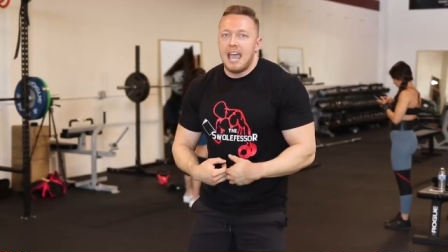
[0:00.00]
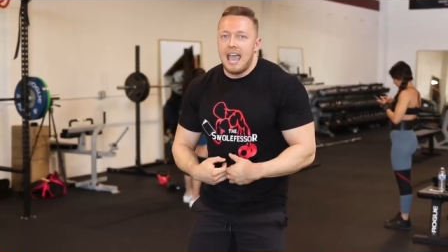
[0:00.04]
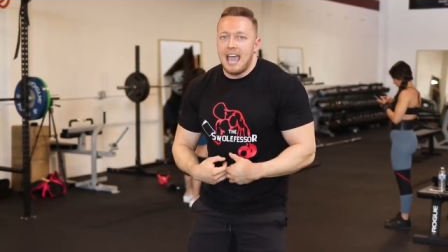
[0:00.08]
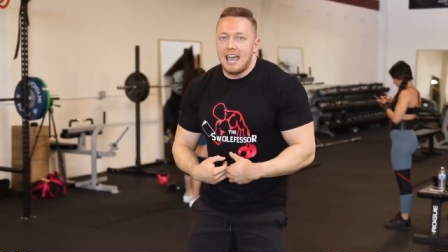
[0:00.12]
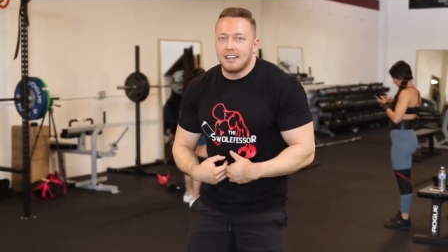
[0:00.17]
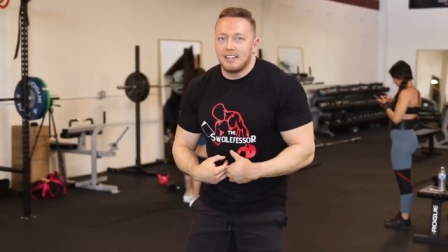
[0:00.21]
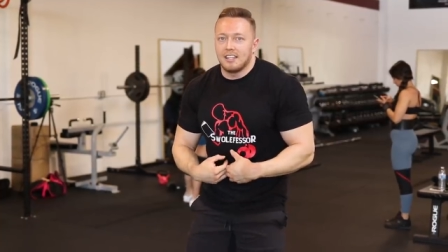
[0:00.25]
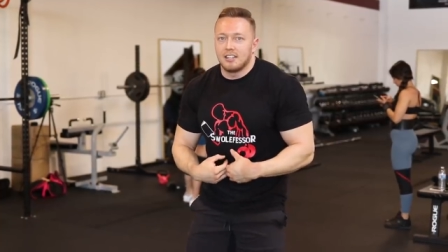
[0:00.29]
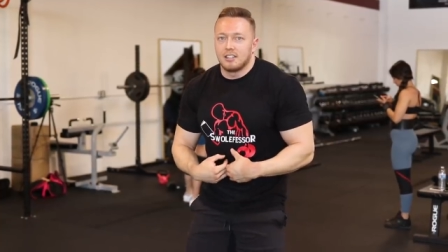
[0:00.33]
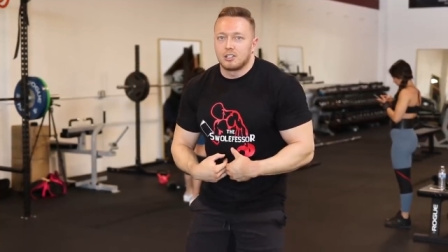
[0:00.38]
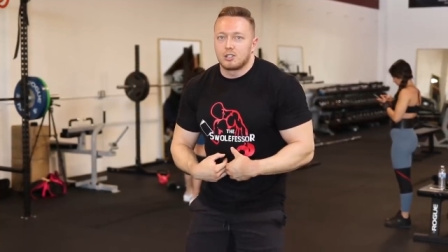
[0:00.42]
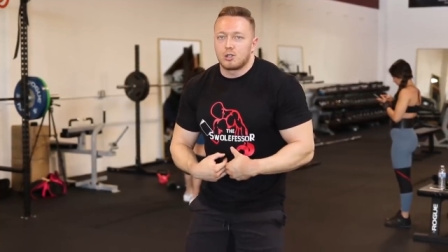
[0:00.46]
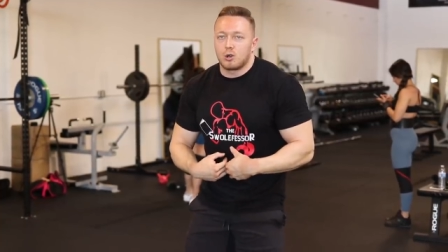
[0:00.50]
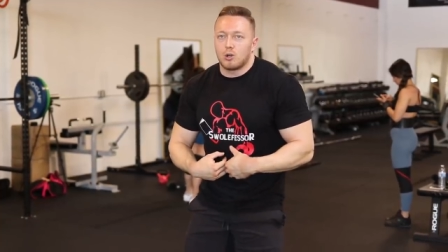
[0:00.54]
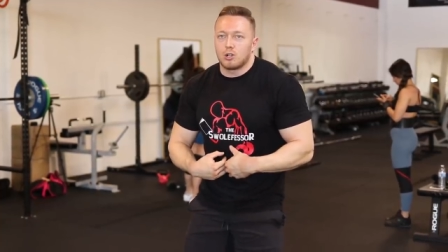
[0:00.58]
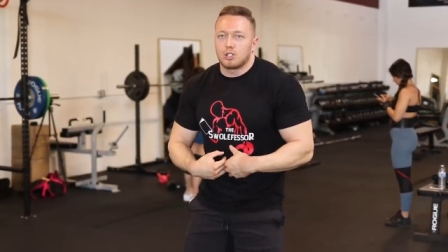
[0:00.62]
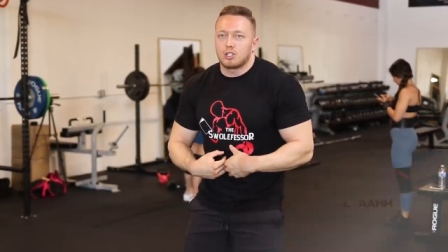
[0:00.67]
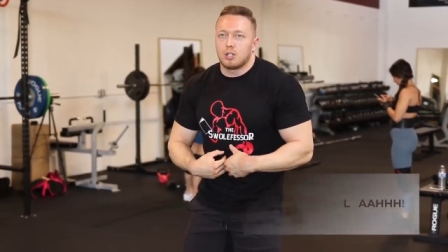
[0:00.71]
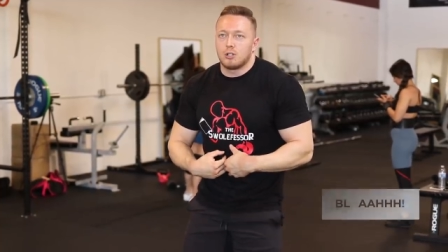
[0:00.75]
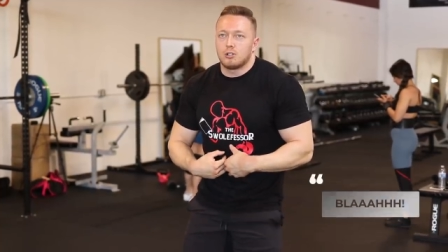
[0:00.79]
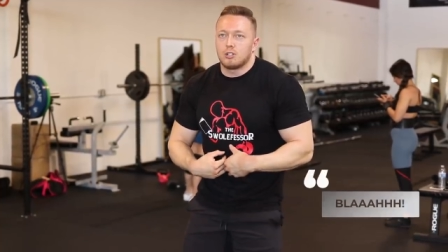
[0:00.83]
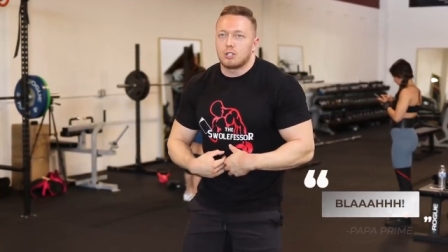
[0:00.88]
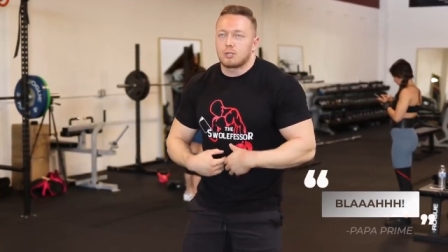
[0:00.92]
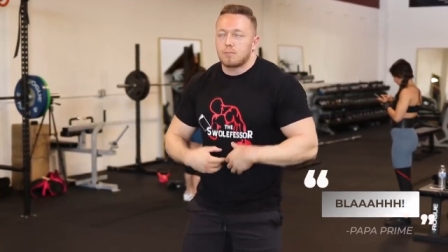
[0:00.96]
and then the
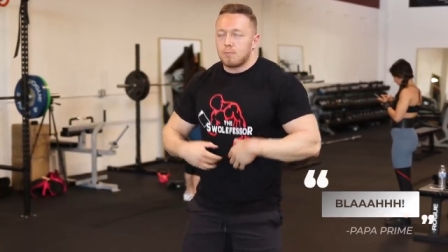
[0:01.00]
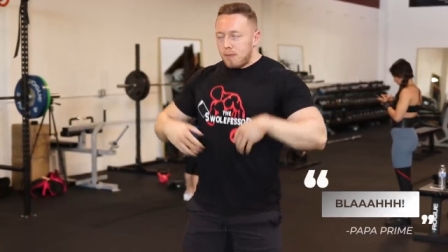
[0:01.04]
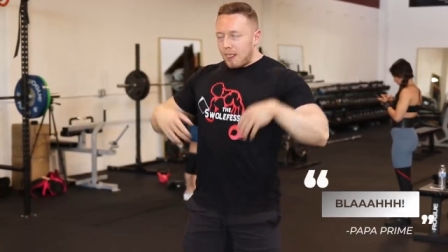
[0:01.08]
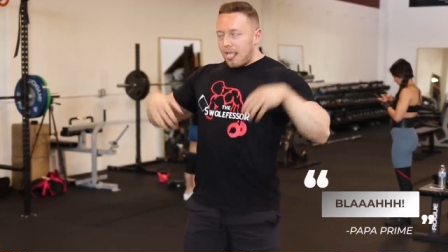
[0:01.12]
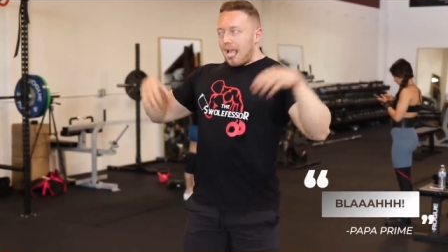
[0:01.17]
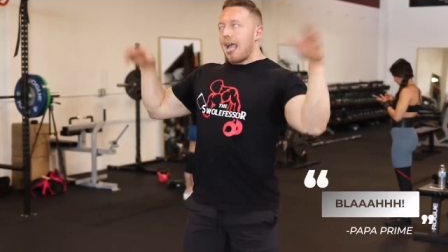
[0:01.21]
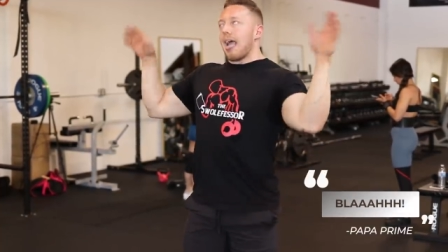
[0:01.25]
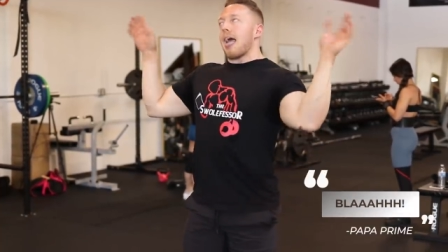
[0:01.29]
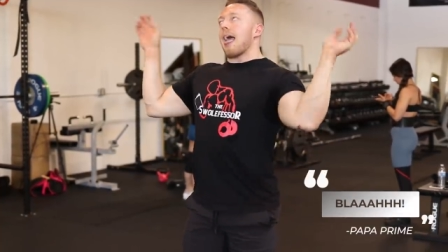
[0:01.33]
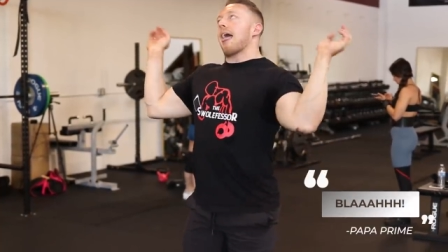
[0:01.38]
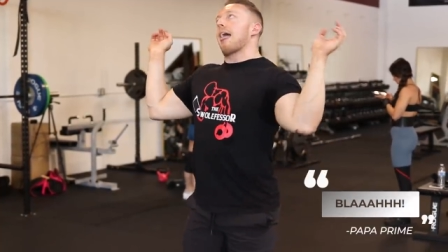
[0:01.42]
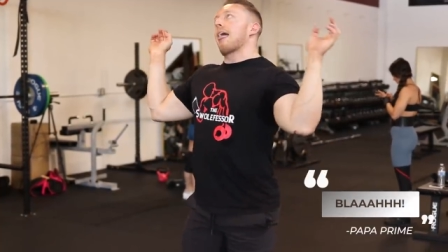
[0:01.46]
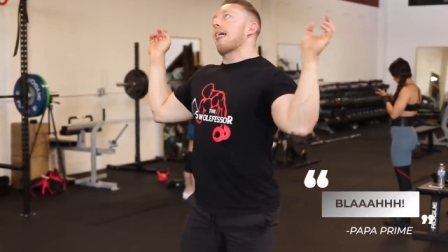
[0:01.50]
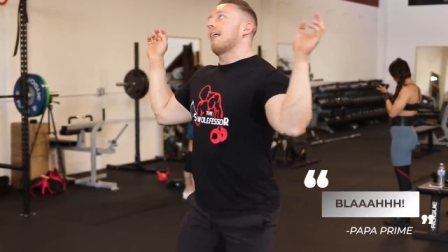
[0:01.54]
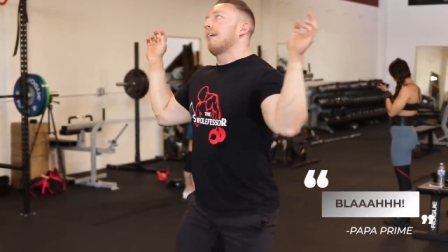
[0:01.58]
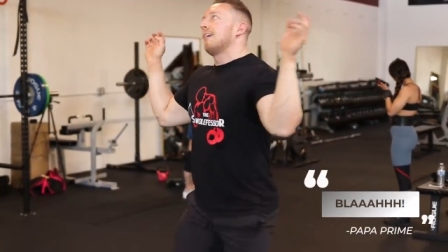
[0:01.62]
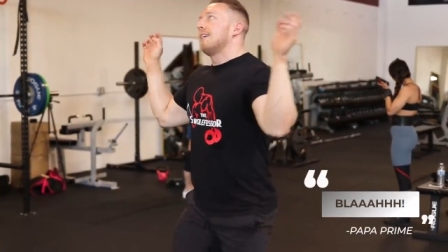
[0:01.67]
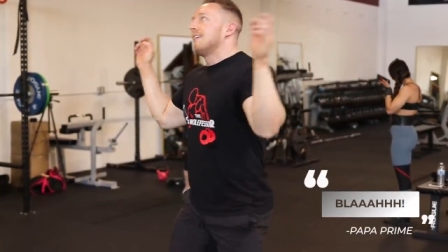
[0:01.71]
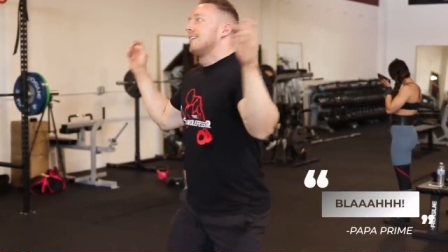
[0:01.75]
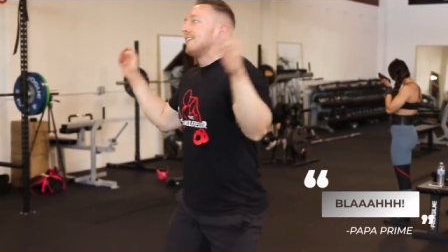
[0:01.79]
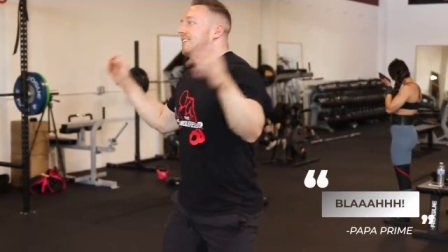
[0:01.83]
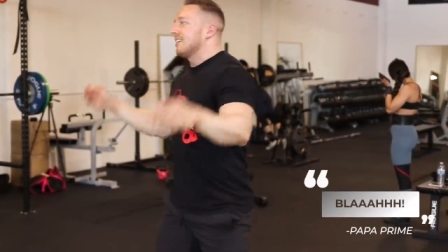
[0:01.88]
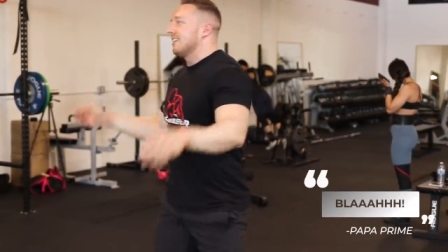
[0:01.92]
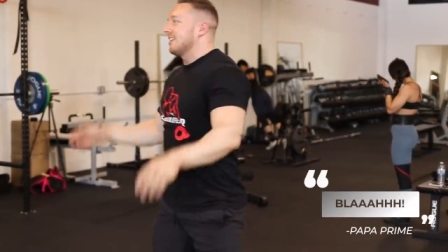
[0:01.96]
torso just blah,
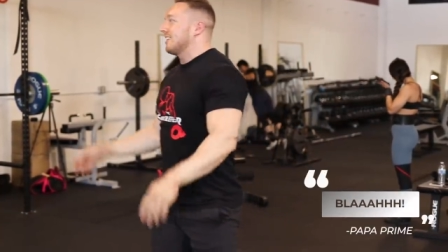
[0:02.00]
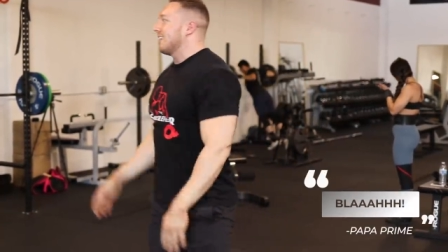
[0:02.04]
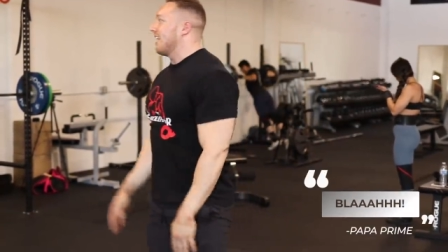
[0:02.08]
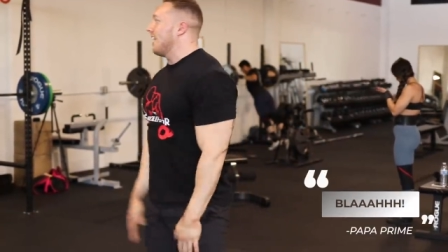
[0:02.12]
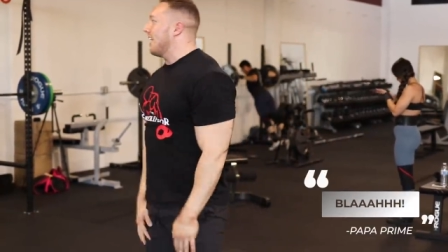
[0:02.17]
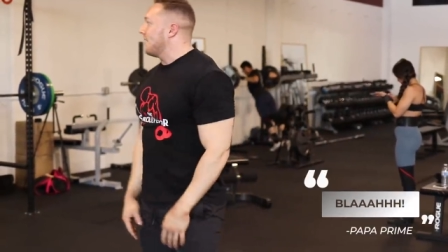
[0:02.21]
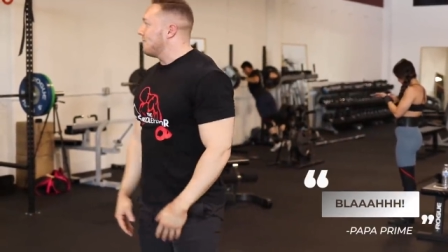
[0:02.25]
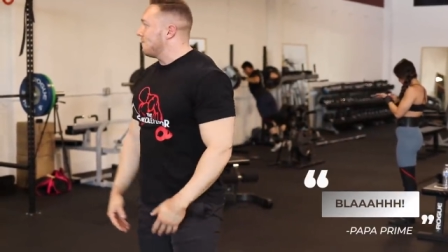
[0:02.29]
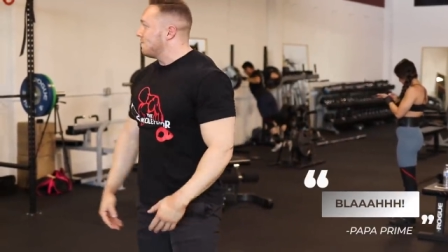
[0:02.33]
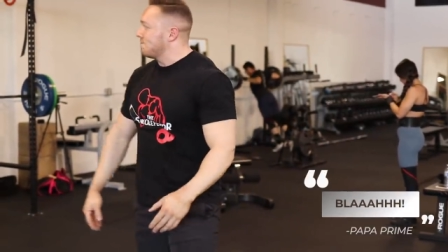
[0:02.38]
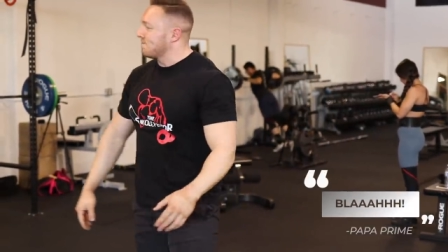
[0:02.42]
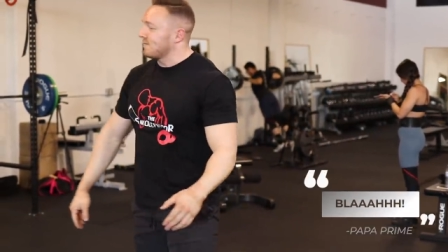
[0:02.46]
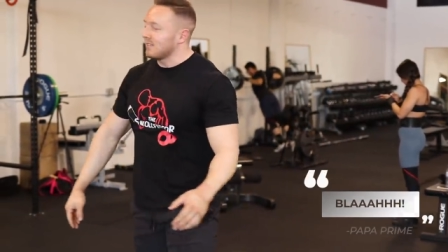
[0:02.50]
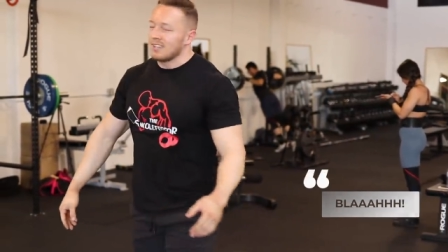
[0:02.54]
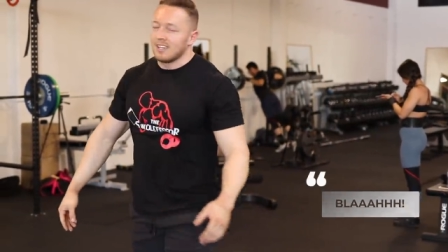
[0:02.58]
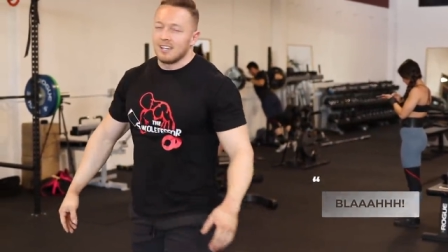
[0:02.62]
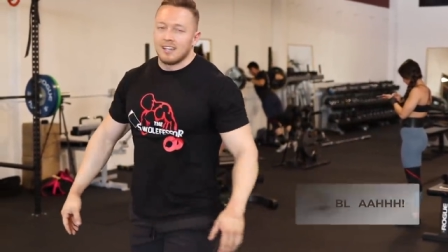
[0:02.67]
like that.